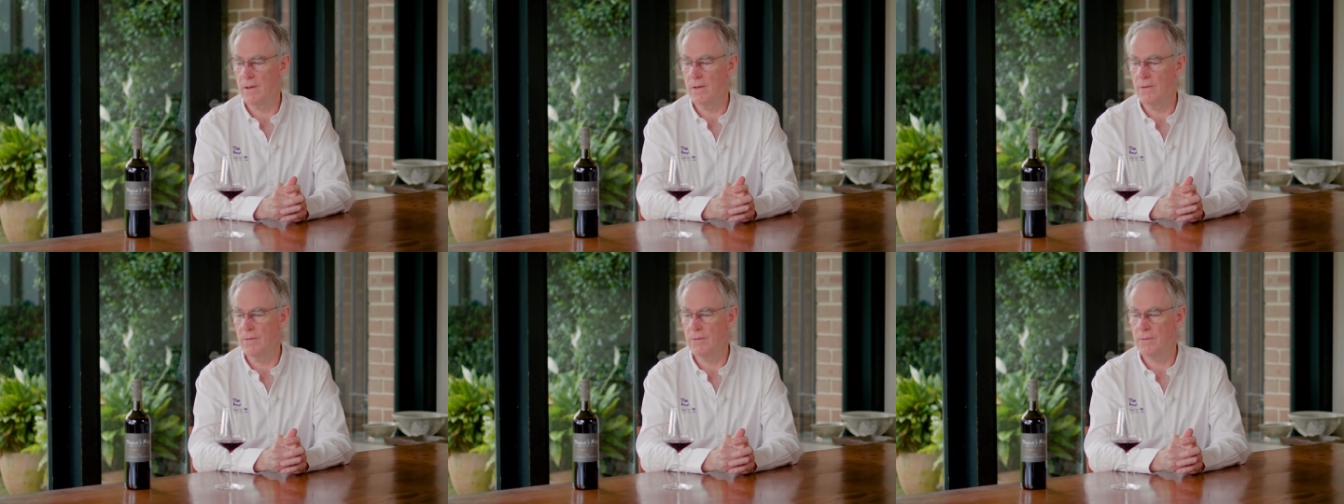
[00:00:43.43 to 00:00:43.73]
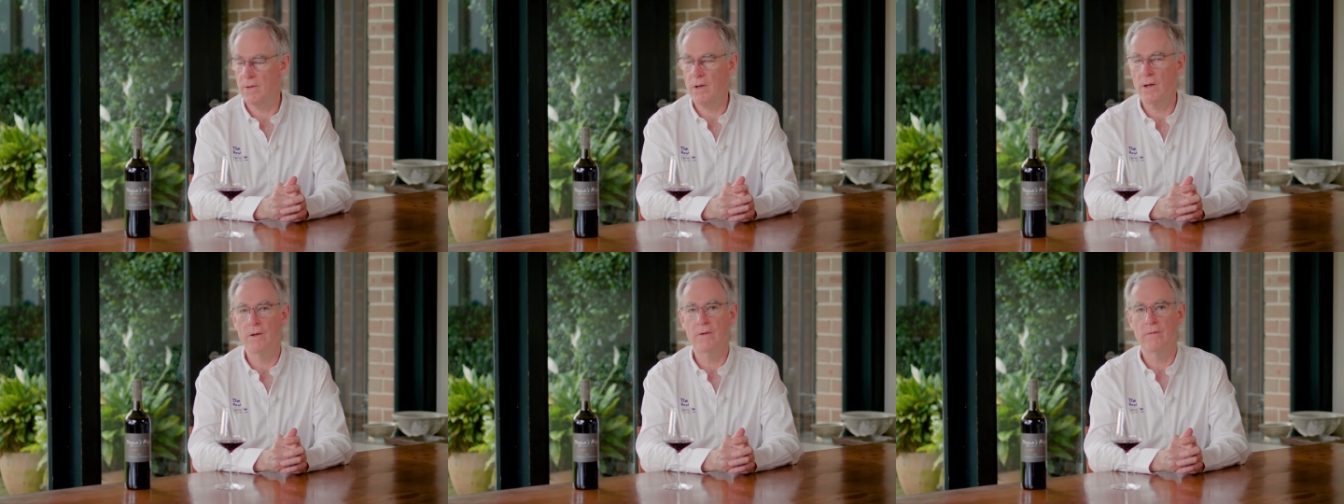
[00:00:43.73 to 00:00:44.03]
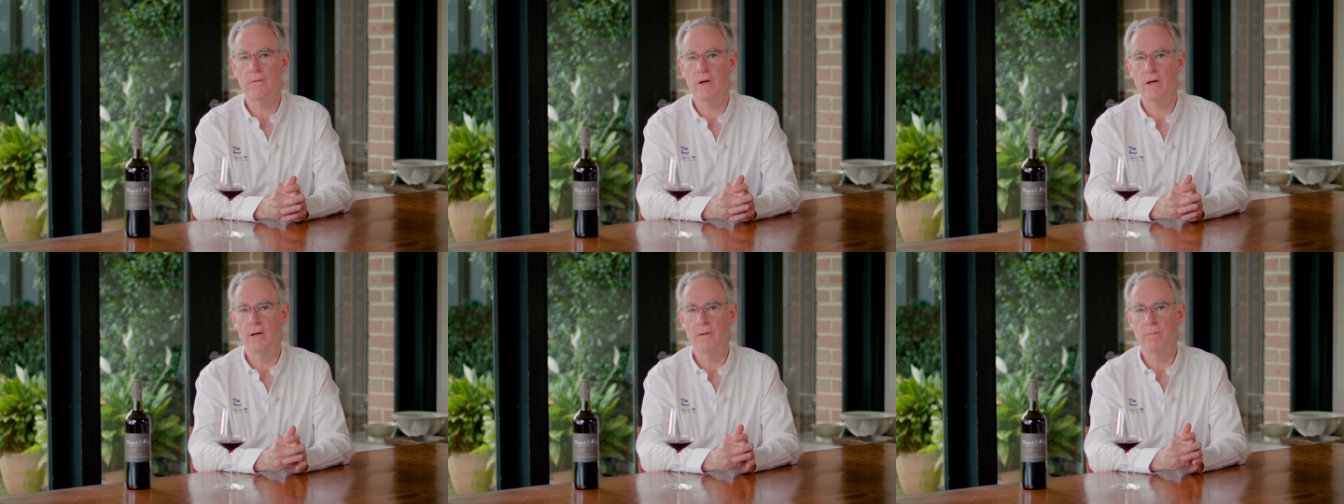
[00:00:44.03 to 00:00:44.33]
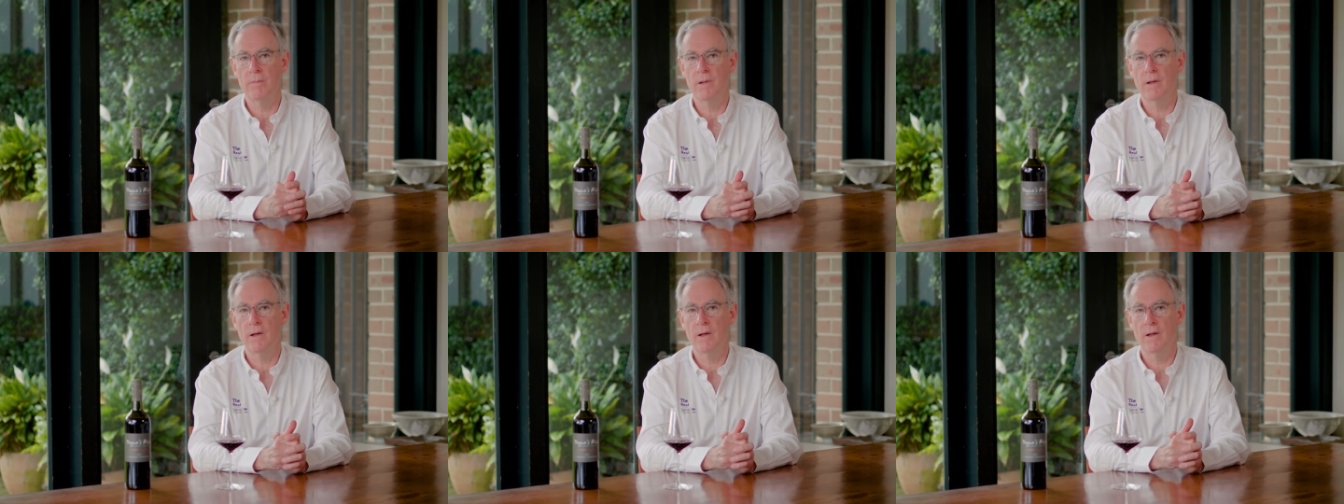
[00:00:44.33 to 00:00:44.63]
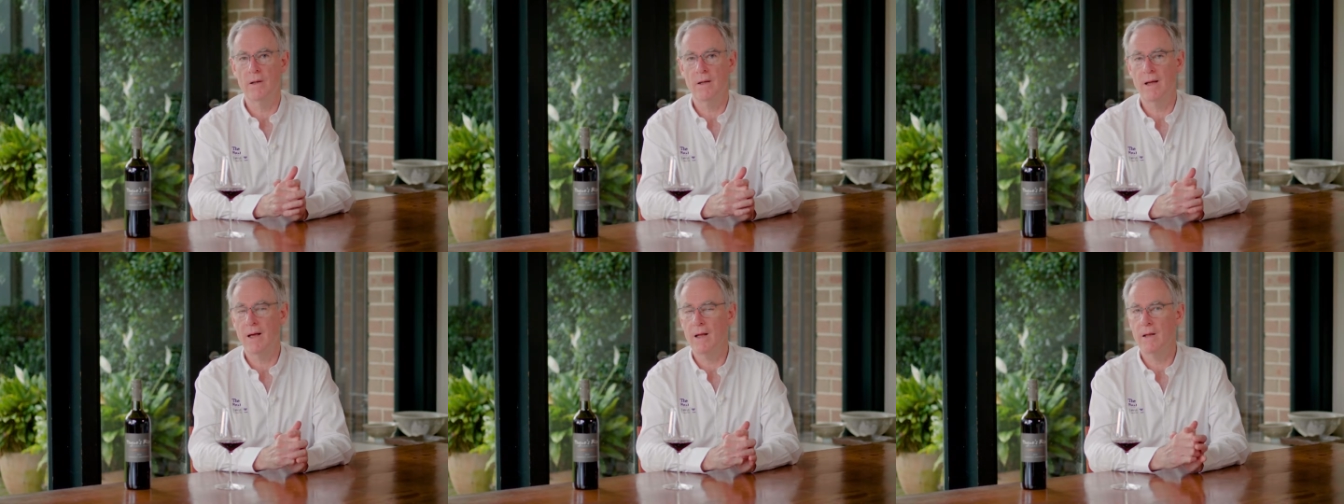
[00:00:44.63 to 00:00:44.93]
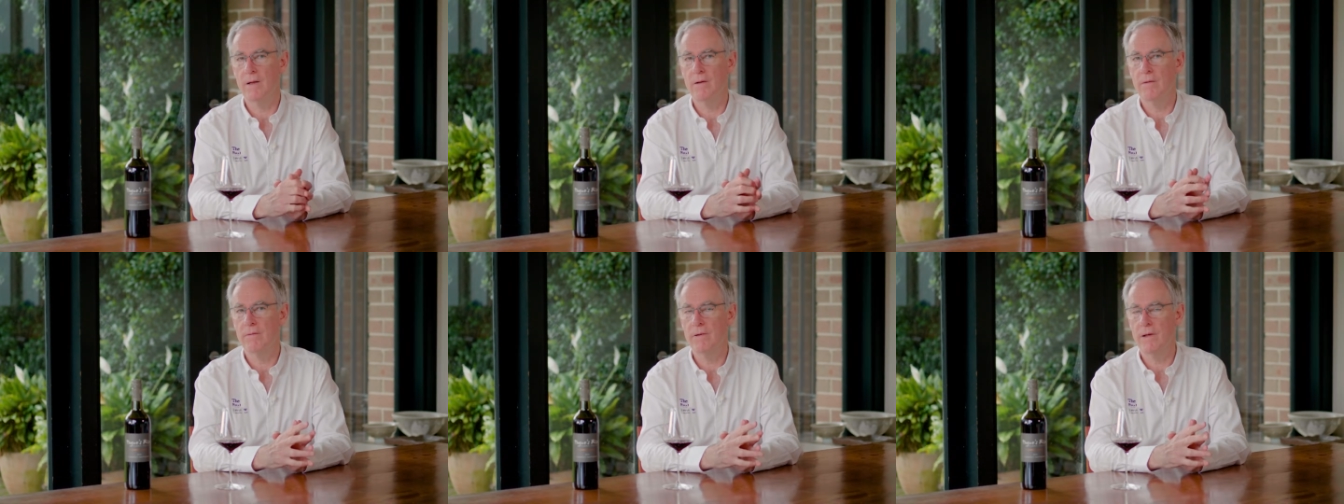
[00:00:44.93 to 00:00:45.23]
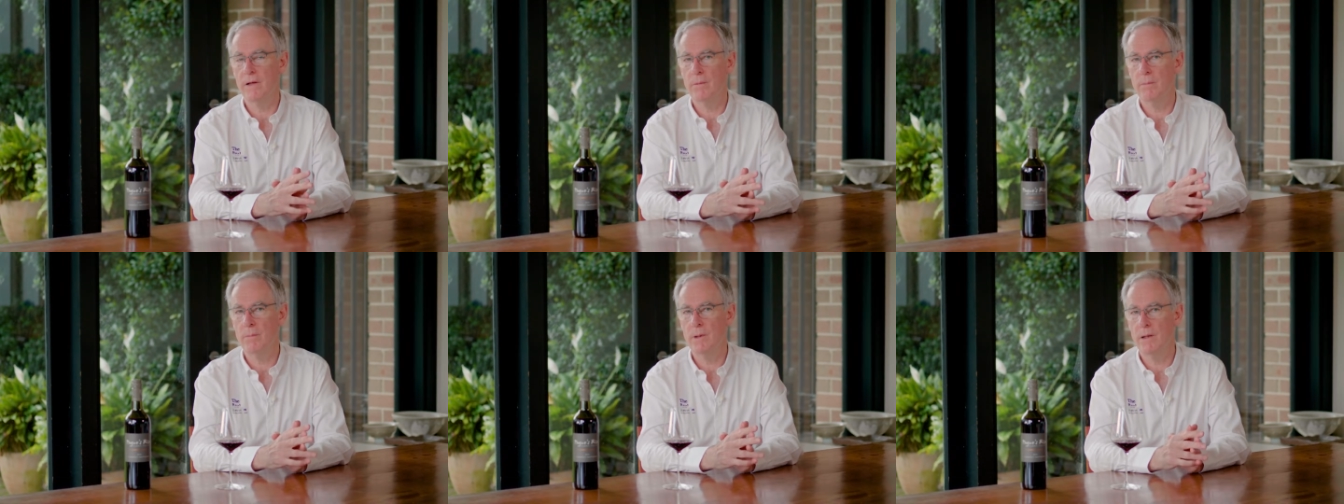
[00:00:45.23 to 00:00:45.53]
is cultivated by the Cullen
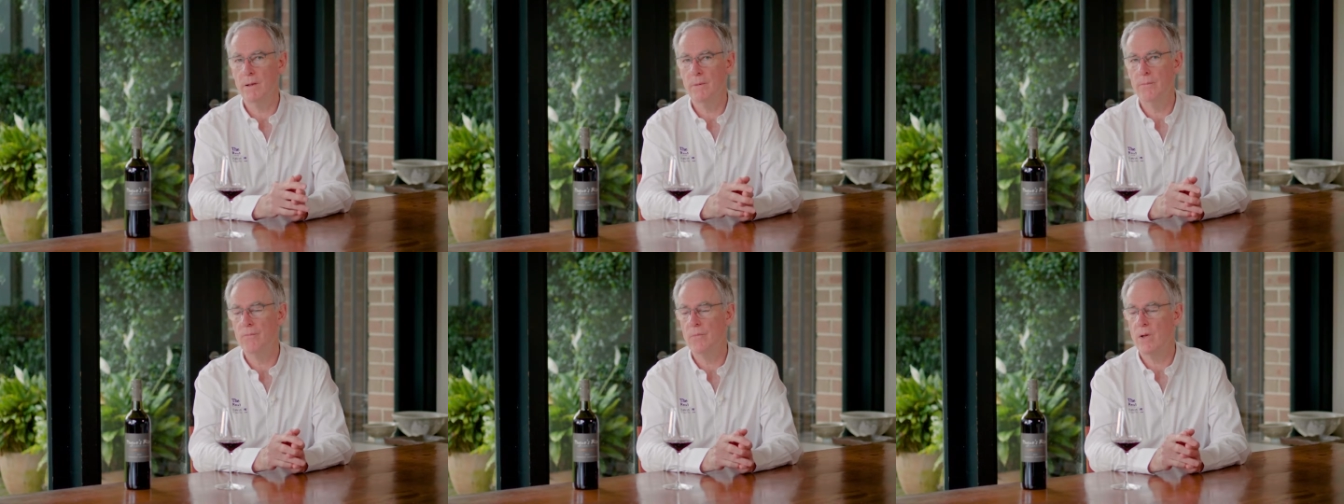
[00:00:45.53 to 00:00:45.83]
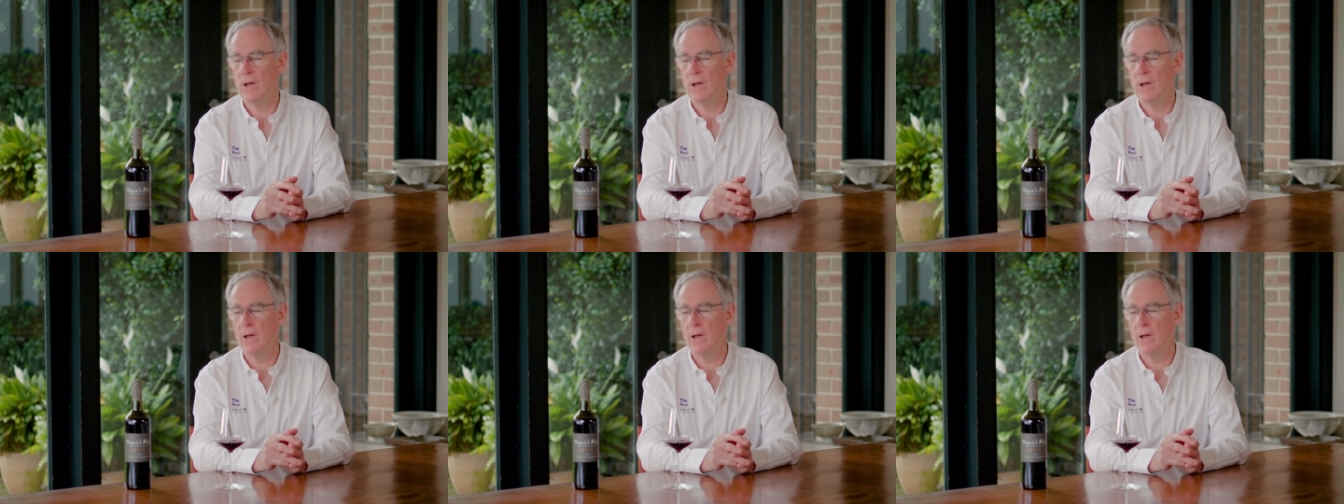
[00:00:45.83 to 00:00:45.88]
family,